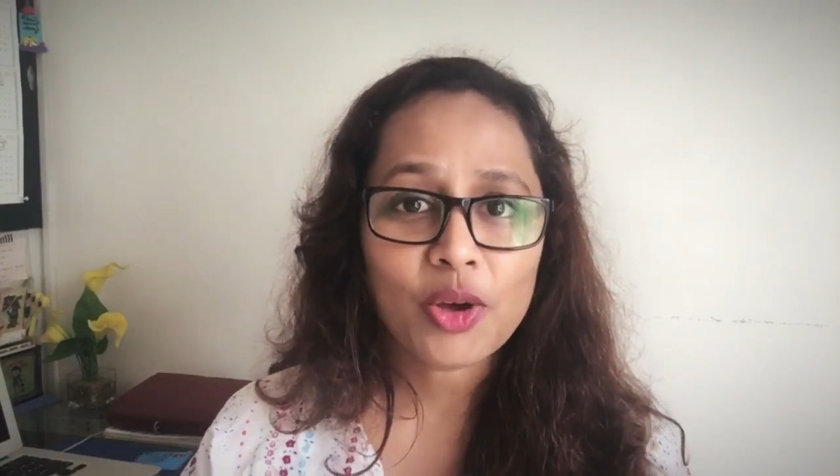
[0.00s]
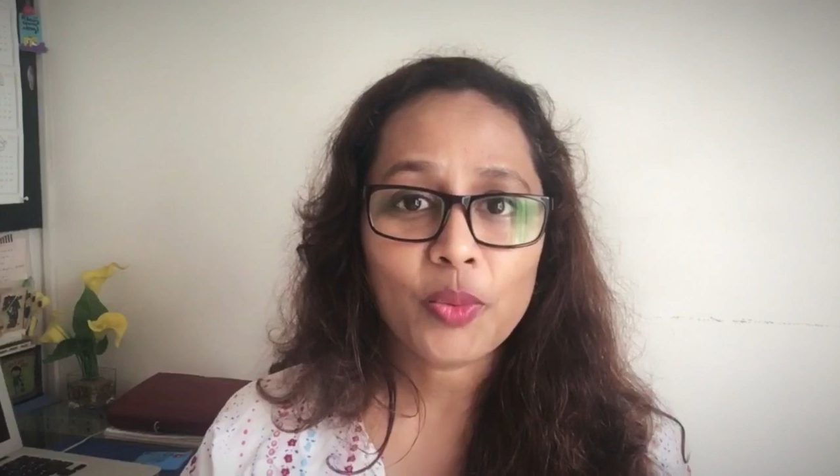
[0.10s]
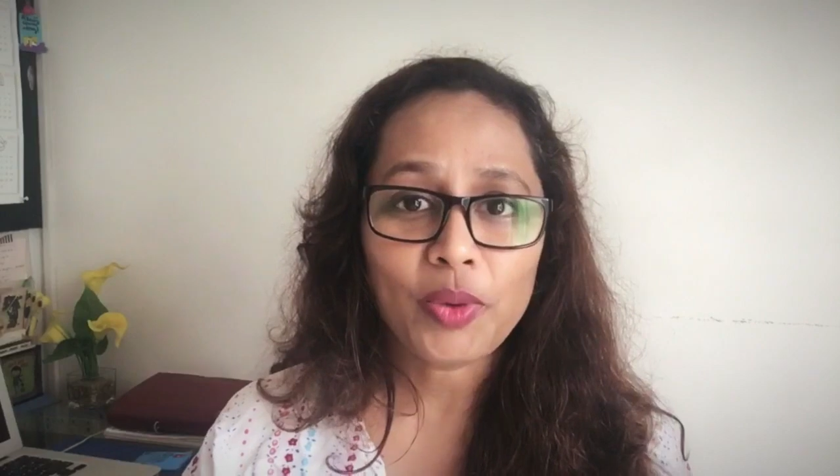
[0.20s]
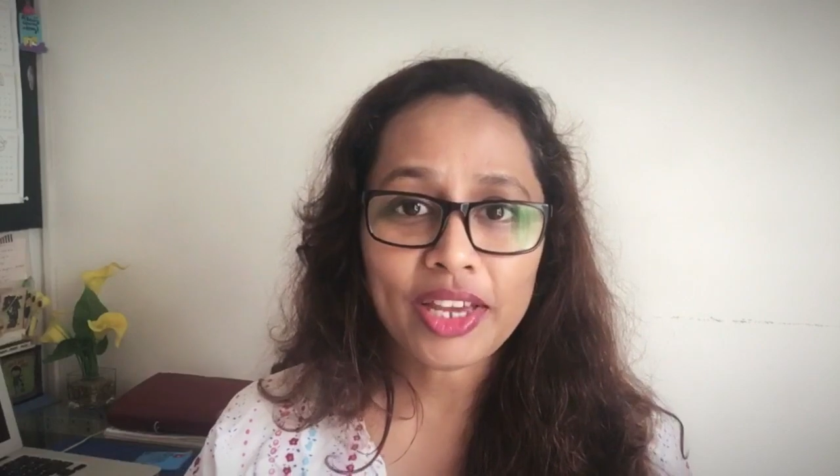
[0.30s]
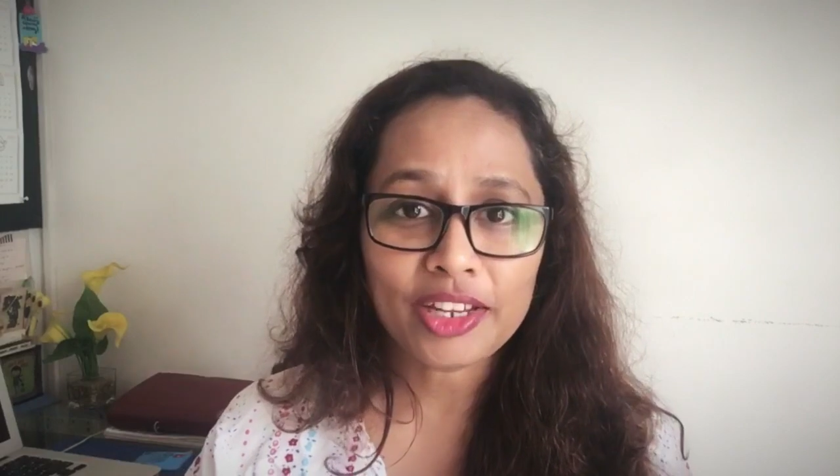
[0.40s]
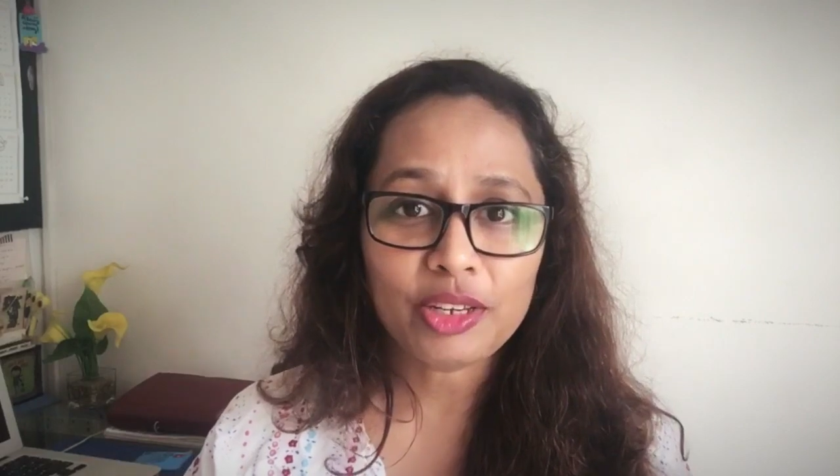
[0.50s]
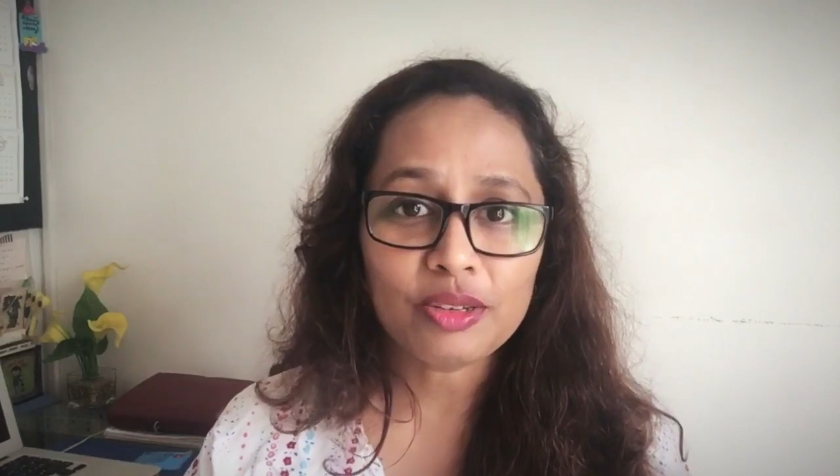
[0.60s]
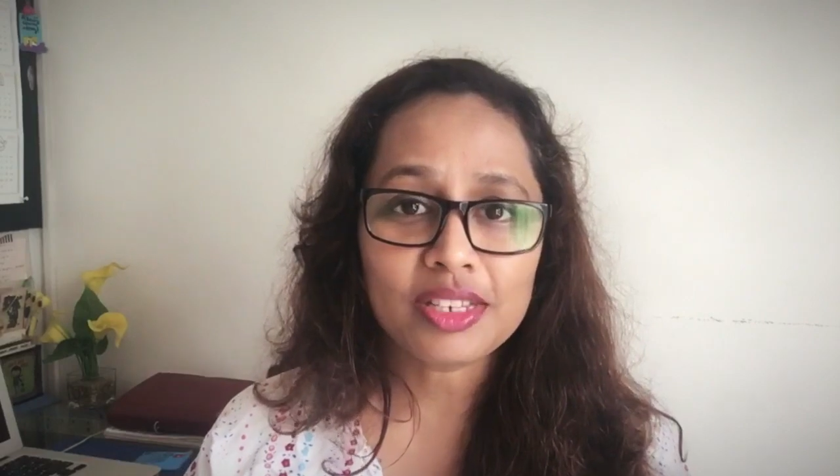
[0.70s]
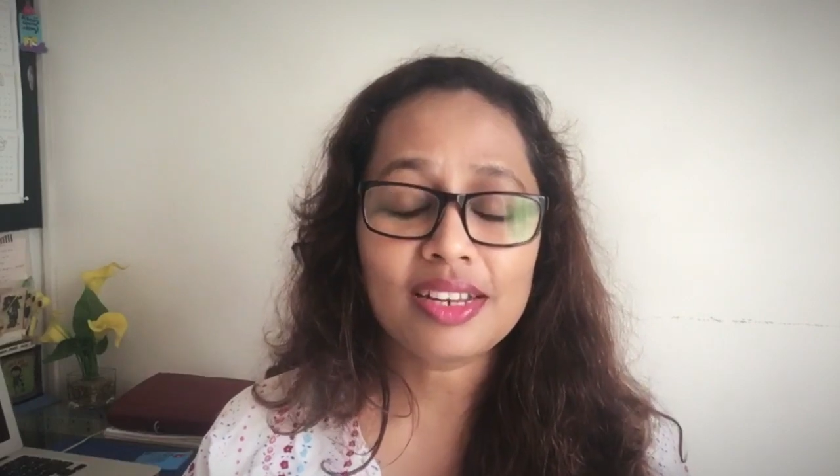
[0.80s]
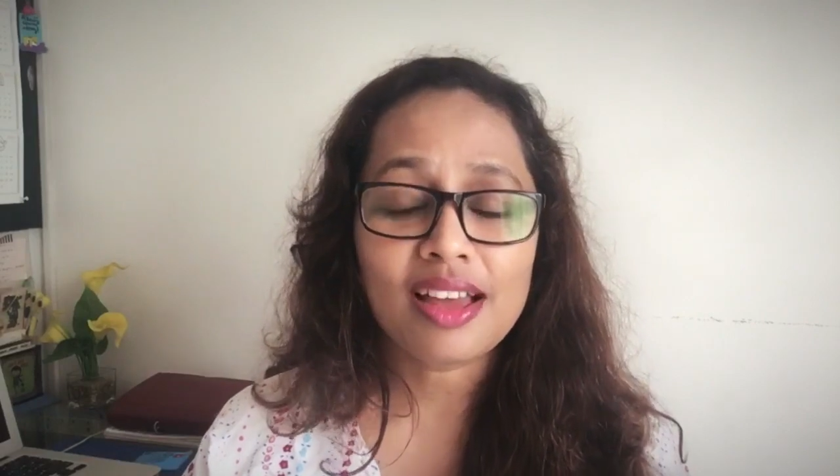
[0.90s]
we can
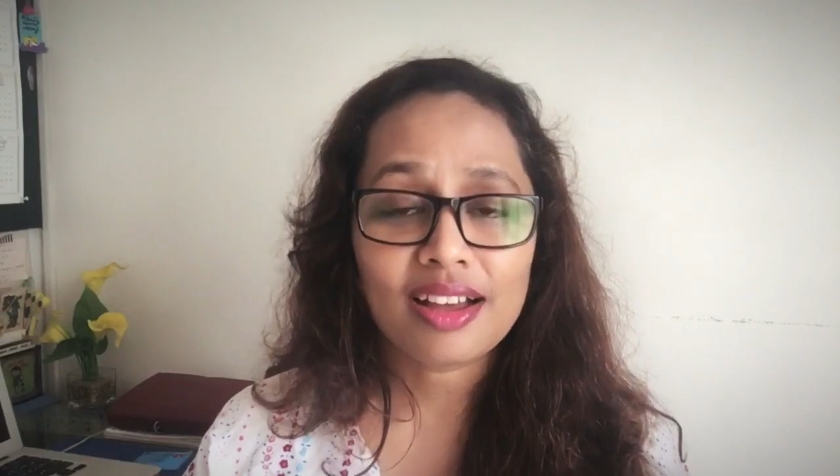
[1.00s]
use it